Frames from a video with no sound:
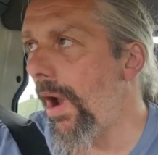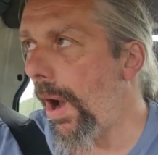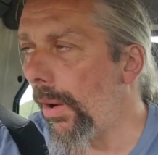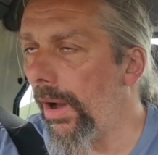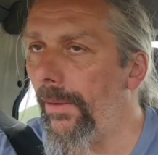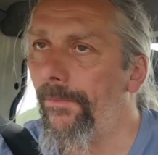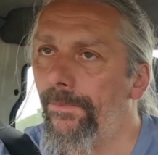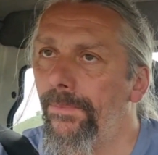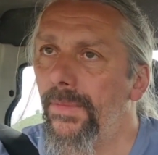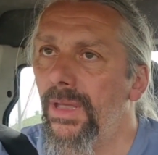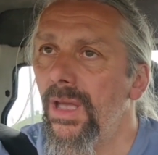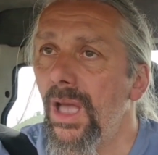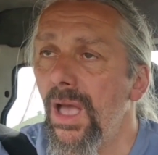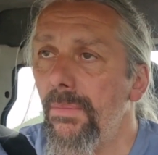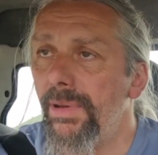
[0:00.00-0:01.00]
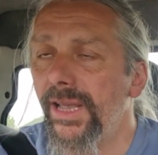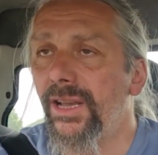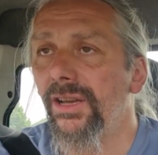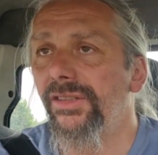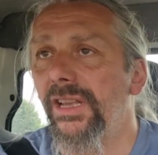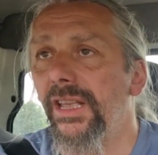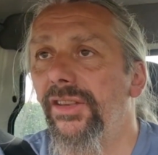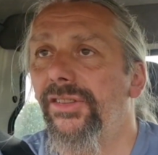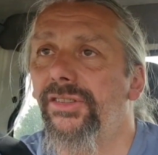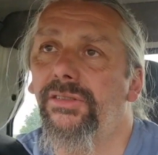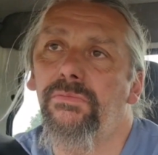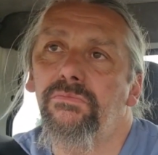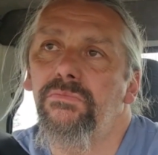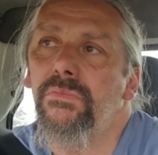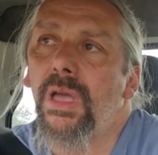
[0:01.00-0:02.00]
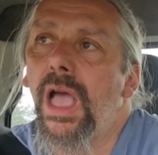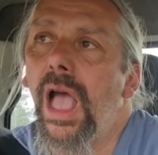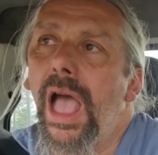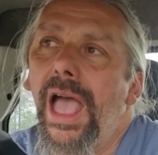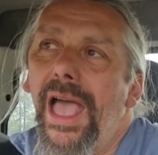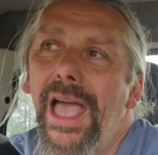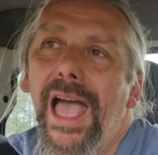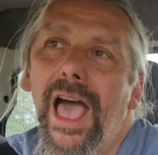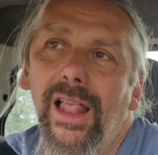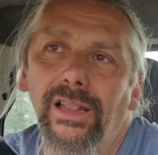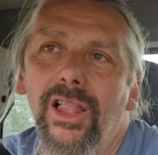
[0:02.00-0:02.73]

hour because it's a